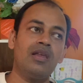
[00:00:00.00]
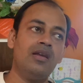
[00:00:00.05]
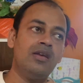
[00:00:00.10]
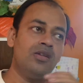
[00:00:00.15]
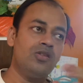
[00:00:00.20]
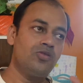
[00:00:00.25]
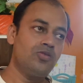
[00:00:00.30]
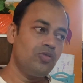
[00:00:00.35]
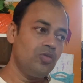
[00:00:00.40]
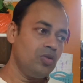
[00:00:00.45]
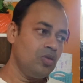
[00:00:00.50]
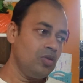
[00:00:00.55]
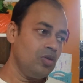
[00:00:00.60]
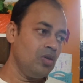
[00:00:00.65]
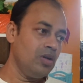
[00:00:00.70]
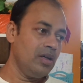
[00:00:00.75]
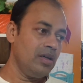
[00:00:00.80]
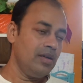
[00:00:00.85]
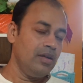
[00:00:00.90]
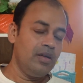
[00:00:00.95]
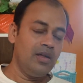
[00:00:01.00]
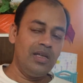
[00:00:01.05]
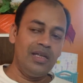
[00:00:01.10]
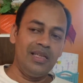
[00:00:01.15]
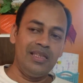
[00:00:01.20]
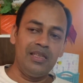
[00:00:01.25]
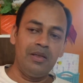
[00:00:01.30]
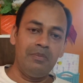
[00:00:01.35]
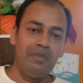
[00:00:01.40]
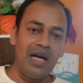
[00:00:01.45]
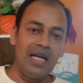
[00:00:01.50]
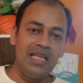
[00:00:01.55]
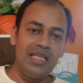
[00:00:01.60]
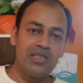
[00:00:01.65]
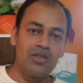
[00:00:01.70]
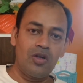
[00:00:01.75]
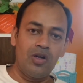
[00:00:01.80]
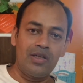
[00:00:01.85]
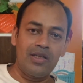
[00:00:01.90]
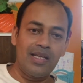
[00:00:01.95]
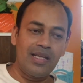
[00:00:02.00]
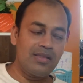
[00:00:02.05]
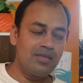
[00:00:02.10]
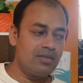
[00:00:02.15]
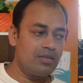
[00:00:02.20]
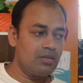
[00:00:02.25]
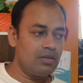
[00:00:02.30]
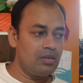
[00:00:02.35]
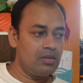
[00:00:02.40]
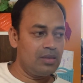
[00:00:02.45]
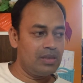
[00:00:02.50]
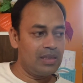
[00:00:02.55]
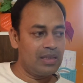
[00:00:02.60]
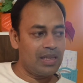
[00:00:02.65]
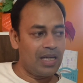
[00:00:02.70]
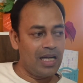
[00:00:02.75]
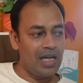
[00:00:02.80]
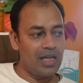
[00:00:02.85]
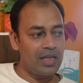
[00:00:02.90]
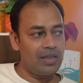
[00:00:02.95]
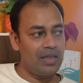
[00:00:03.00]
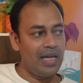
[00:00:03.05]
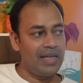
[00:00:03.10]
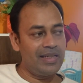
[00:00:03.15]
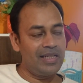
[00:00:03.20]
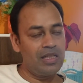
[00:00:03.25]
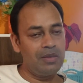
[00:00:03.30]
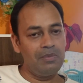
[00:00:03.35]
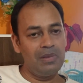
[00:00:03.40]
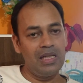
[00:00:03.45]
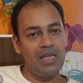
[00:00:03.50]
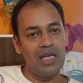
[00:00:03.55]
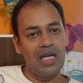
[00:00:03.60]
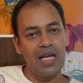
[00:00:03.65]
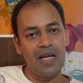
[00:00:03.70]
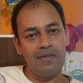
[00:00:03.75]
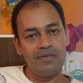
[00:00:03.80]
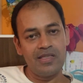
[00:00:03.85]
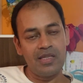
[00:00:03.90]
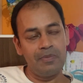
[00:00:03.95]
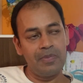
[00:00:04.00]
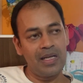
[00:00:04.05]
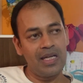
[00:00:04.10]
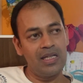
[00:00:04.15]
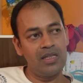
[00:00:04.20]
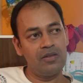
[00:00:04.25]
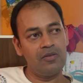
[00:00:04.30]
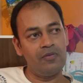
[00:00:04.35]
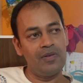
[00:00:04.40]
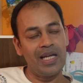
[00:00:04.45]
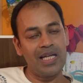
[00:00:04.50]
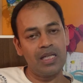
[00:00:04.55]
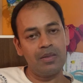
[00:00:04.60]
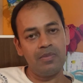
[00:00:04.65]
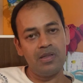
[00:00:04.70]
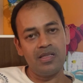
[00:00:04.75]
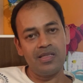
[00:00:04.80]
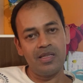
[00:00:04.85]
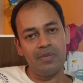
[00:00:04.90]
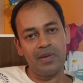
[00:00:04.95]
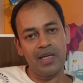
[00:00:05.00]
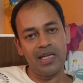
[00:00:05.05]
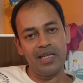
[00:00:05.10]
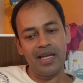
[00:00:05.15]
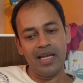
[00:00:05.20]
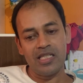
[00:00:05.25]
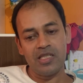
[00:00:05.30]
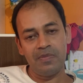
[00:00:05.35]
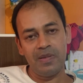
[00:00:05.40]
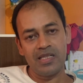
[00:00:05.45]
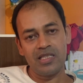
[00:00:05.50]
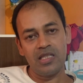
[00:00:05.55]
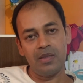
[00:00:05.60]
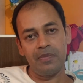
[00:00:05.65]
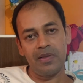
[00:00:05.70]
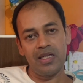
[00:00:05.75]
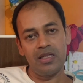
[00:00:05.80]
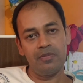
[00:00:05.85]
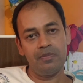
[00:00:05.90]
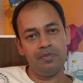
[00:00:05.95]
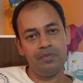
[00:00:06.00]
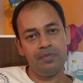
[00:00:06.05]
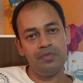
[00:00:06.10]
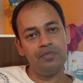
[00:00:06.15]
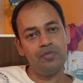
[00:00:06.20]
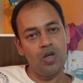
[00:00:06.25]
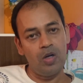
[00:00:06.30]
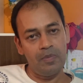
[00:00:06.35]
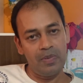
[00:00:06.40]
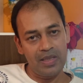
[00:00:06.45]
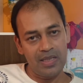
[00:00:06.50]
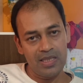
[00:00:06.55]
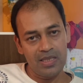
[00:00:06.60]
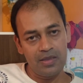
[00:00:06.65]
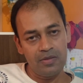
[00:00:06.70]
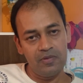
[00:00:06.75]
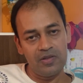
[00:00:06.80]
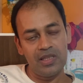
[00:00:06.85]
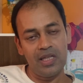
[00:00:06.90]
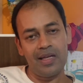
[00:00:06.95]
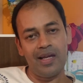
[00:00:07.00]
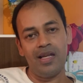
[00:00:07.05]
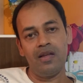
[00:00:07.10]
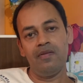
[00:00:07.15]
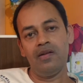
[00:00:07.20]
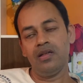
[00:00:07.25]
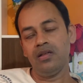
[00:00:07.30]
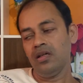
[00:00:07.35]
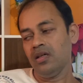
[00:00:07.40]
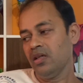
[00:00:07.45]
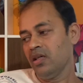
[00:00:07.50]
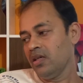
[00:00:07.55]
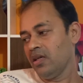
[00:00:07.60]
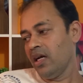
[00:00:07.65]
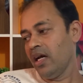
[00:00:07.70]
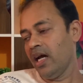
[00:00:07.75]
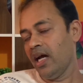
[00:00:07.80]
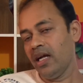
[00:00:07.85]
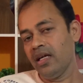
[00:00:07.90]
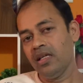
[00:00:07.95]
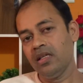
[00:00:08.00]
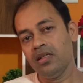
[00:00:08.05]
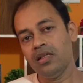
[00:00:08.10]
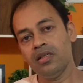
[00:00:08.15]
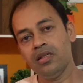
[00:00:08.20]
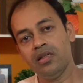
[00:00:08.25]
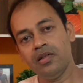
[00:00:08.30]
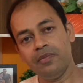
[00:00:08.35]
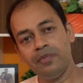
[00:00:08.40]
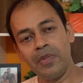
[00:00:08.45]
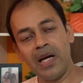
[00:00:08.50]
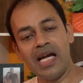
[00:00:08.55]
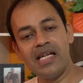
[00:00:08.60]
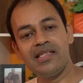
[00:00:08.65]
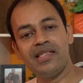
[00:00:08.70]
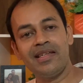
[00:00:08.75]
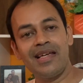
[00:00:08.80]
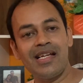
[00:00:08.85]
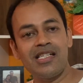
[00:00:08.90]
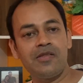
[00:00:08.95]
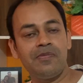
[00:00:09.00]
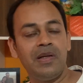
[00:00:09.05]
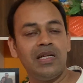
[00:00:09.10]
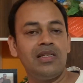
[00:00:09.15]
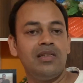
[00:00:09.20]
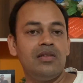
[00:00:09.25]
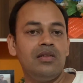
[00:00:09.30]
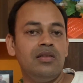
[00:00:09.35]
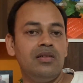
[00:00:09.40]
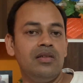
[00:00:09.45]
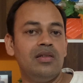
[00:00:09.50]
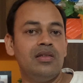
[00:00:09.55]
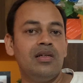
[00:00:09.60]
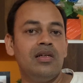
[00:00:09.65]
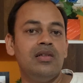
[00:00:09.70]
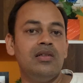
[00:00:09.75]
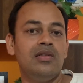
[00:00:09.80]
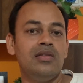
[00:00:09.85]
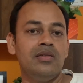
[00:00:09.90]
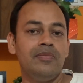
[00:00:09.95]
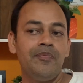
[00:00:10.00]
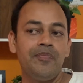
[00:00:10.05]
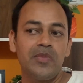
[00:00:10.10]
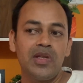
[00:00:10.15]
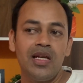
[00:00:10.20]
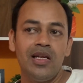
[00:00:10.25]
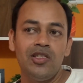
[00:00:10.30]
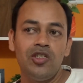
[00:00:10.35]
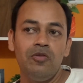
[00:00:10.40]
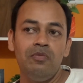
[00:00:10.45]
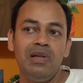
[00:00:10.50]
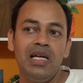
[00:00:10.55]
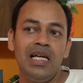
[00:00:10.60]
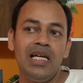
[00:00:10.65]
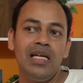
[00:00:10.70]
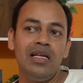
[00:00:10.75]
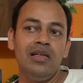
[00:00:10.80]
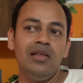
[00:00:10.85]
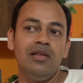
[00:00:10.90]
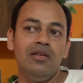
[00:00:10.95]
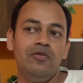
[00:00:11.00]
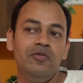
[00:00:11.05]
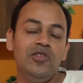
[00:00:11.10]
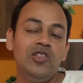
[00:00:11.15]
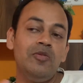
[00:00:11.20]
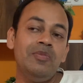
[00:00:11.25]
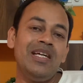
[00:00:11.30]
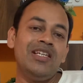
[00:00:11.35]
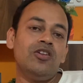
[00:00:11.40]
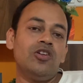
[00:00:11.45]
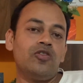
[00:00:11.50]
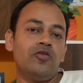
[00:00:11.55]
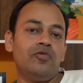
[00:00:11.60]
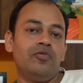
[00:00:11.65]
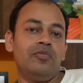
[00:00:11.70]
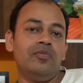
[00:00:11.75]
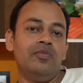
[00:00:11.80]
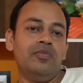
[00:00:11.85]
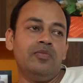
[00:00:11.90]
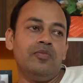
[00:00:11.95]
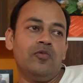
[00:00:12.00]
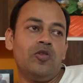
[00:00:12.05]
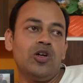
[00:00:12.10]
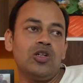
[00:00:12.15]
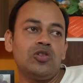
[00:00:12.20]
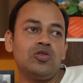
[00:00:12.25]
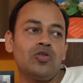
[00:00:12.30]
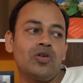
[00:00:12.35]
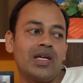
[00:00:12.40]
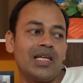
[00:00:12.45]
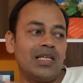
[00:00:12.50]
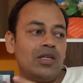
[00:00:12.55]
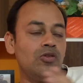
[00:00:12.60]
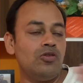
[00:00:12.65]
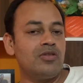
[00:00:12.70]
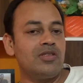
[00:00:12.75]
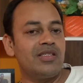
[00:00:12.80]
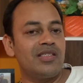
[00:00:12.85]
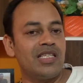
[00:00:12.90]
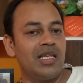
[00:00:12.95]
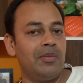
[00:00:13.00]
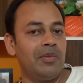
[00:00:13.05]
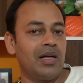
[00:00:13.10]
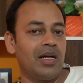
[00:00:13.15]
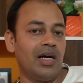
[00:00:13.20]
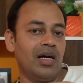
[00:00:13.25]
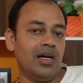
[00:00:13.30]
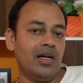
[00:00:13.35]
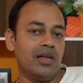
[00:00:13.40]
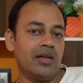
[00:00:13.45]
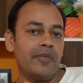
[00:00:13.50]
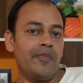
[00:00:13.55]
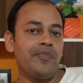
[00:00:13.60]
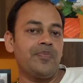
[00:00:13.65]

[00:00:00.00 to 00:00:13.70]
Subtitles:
so in the mileage context, the car entity may have separate variables, separate aspects, separate properties which are relevant, and in the pricing aspect, you may not want to reuse the same car